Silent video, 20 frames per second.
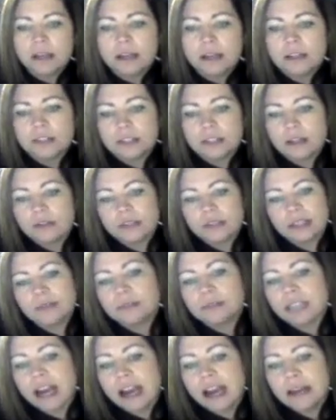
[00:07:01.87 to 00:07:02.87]
So
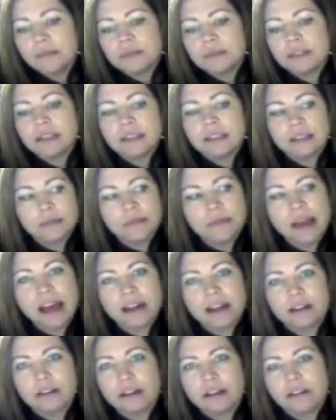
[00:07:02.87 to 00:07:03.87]
sometimes it's a
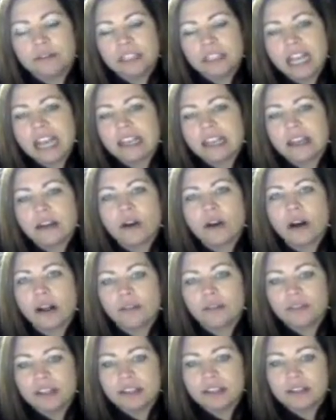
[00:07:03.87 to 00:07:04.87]
matter of taking all
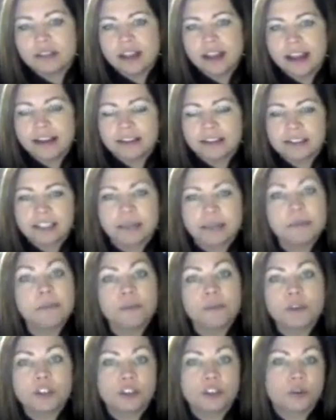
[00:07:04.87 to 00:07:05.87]
of these things, some
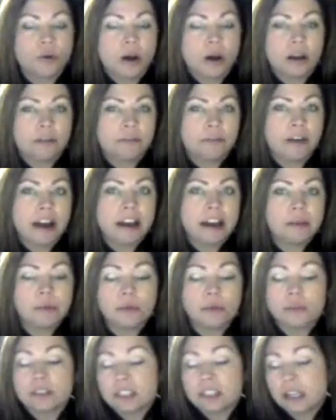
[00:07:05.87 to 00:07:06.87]
of which are
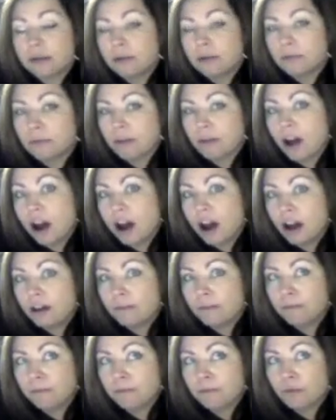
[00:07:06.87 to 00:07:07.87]
quantifiable and some
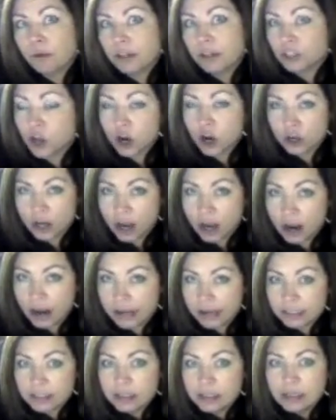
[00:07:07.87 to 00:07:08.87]
of which are
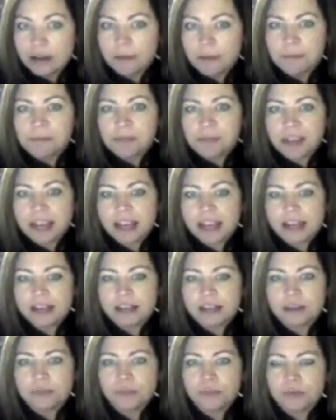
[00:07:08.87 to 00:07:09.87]
not,
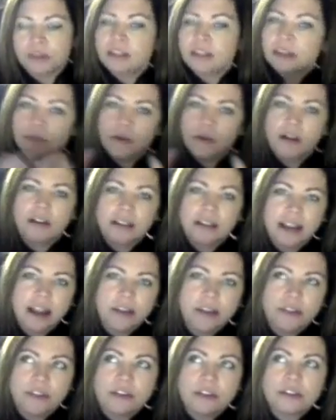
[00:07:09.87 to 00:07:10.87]
and putting them all
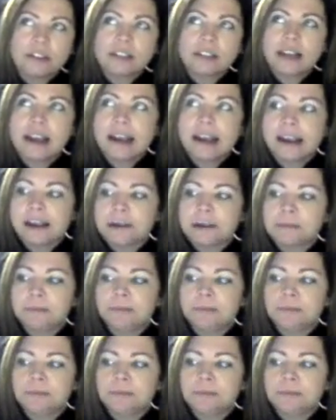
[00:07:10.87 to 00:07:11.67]
together to say,